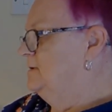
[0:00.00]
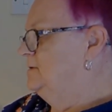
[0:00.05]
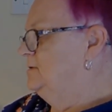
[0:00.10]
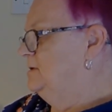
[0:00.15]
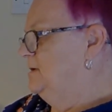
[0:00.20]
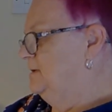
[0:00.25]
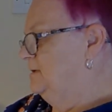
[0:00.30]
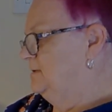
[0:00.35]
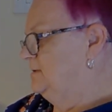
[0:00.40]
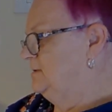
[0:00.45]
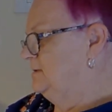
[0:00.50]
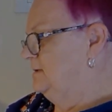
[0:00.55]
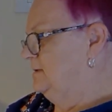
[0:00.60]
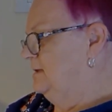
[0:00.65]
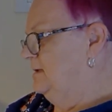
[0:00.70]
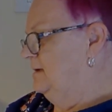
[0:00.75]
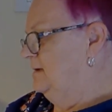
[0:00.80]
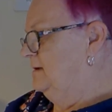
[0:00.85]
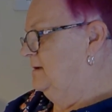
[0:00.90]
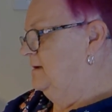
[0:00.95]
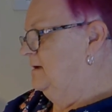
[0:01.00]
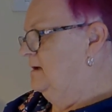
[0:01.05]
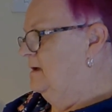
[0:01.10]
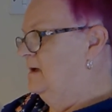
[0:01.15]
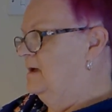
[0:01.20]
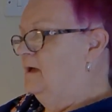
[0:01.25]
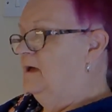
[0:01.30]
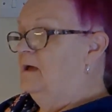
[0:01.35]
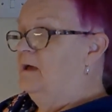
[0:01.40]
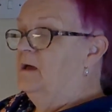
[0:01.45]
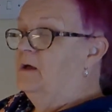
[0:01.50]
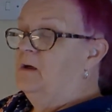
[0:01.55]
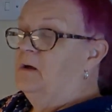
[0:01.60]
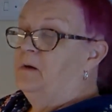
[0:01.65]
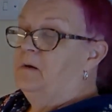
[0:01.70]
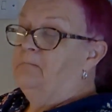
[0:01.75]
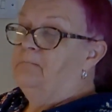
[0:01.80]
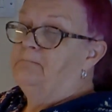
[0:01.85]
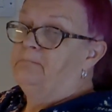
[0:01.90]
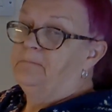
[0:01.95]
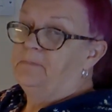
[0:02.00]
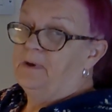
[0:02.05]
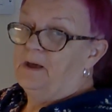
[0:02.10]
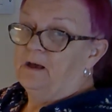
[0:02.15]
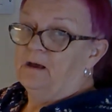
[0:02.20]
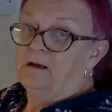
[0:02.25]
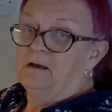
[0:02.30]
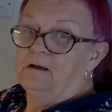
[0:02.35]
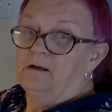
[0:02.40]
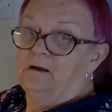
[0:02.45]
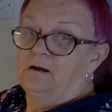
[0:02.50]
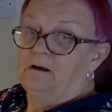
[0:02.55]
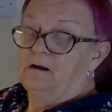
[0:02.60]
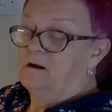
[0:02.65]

jealous of that. But